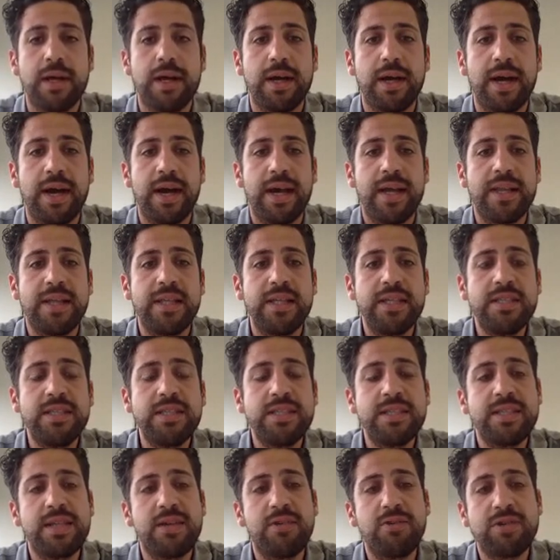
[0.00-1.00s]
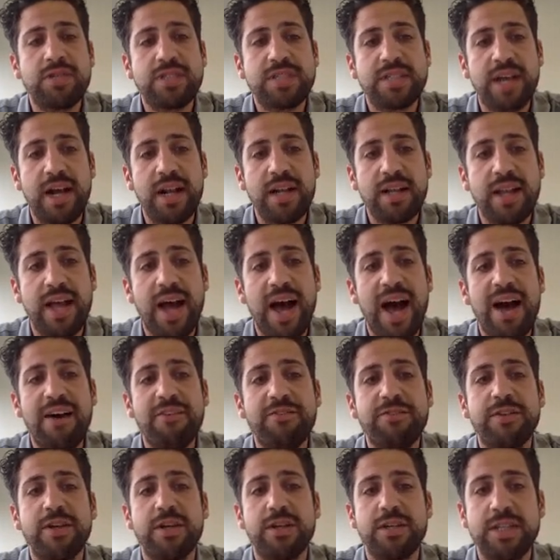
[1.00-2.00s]
And this is the result
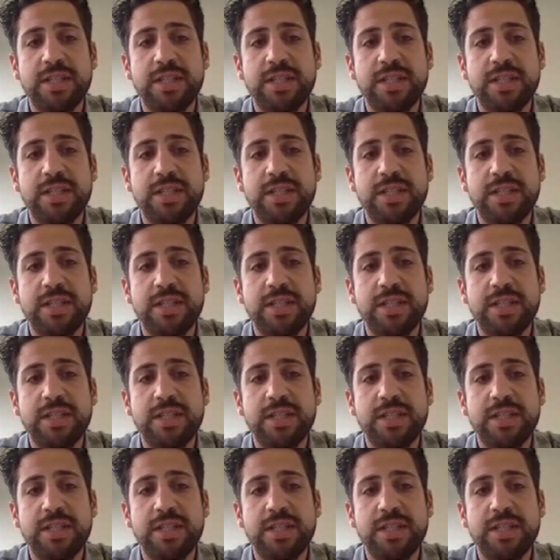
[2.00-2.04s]
after the